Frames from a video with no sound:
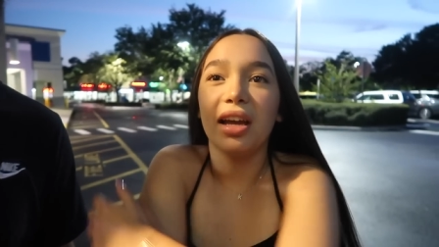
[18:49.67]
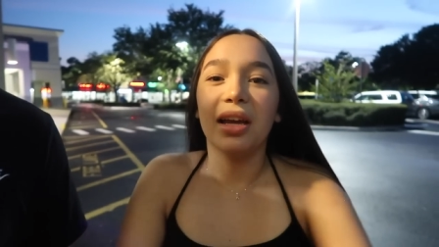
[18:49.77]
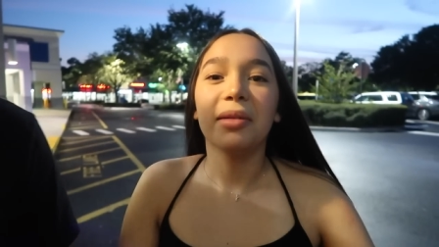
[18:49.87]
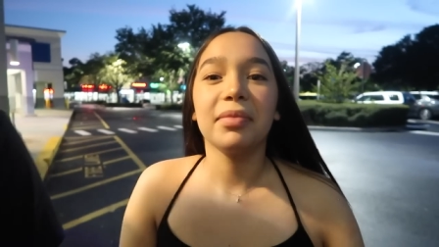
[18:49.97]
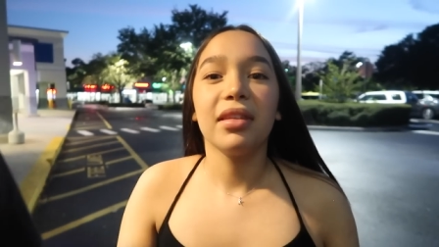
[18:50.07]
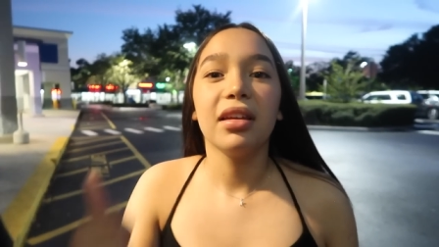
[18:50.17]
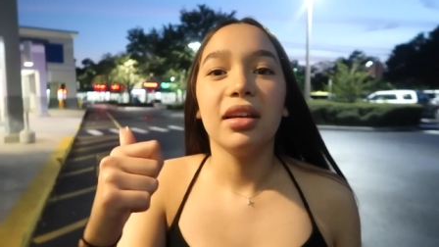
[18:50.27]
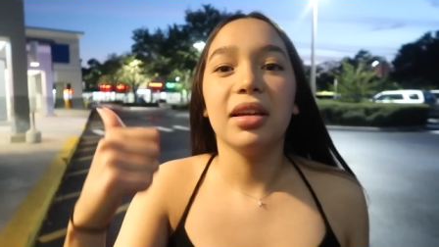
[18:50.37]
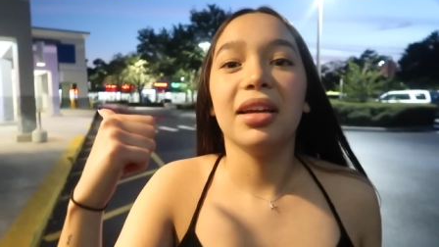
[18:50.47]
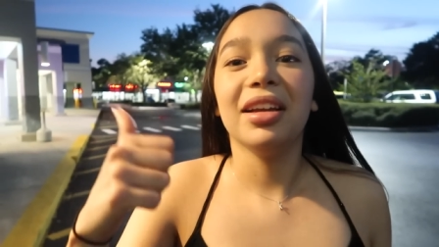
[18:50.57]
Oh, tape.
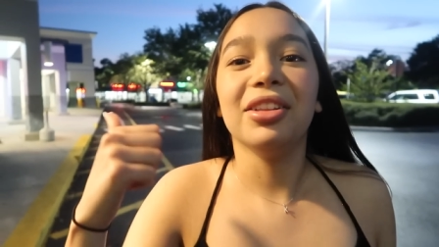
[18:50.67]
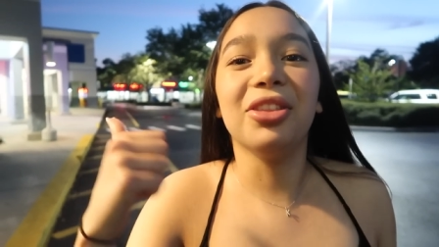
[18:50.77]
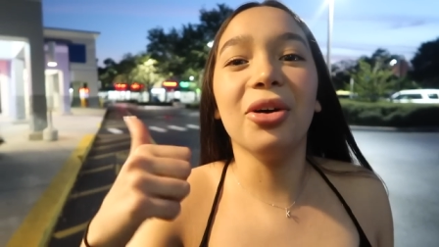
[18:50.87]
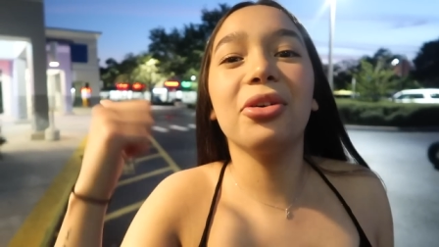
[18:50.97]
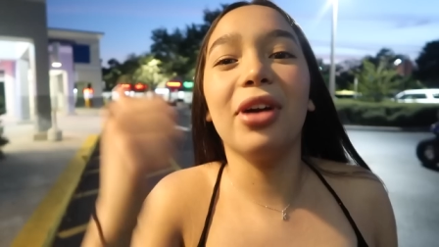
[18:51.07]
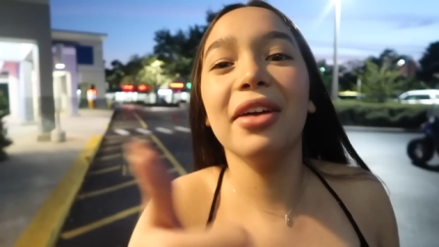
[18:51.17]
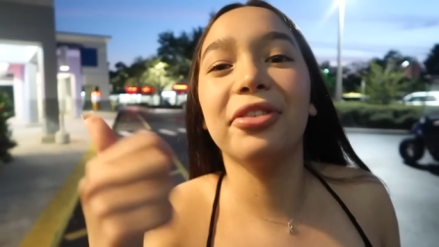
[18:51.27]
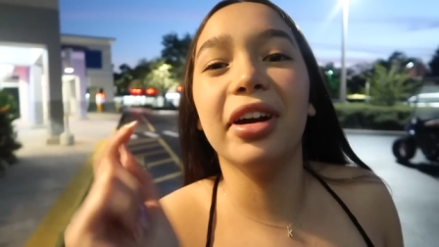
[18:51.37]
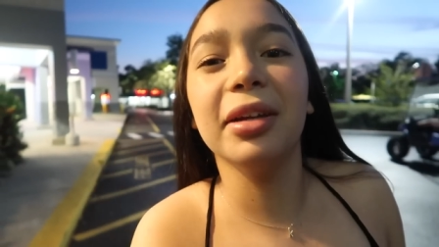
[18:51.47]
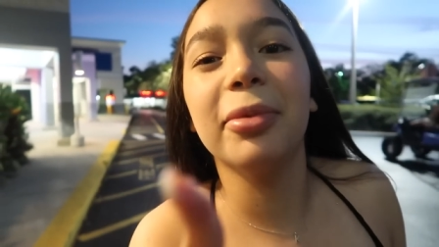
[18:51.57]
Don't cry
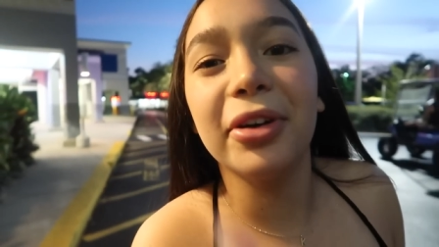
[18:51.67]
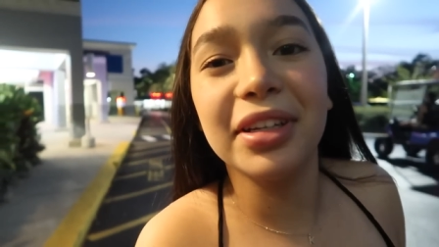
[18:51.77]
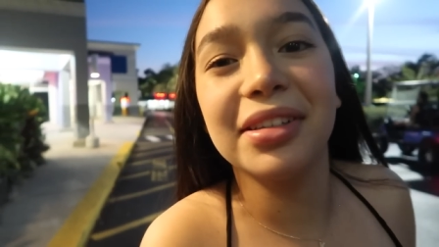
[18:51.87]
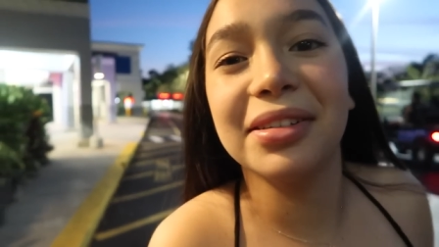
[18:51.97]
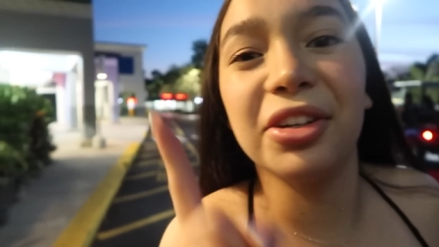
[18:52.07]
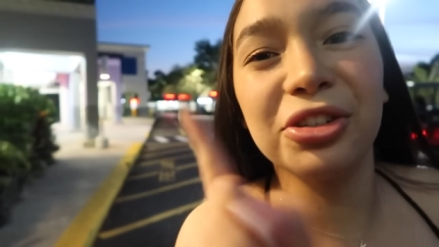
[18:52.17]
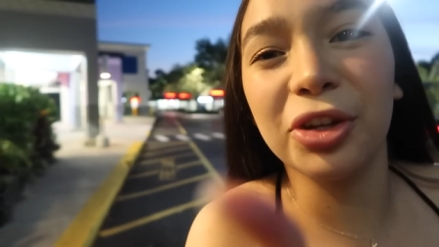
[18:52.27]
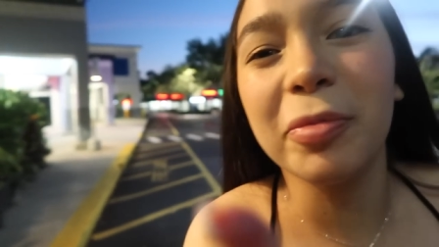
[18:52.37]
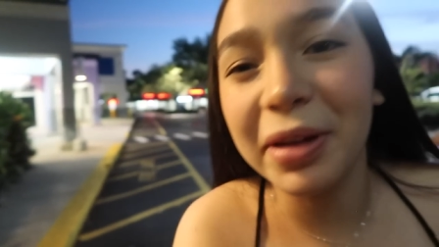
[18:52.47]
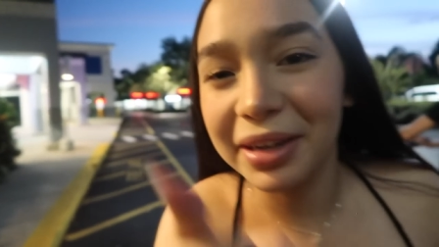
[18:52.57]
for any boys. They're oh.
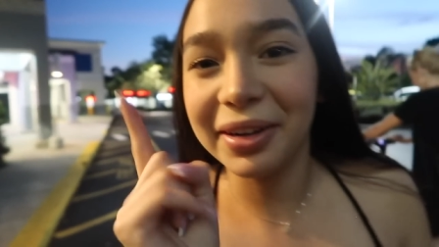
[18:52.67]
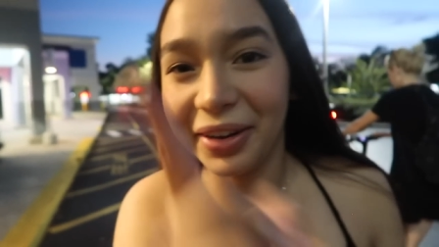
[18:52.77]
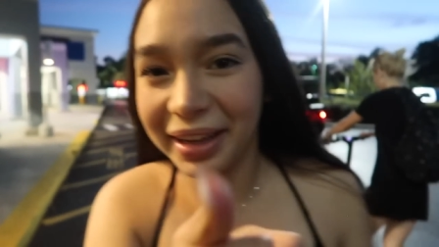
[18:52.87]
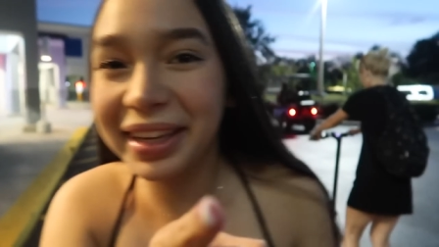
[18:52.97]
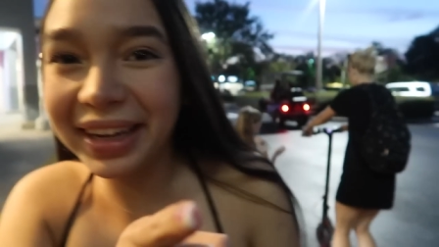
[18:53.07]
stupid, okay?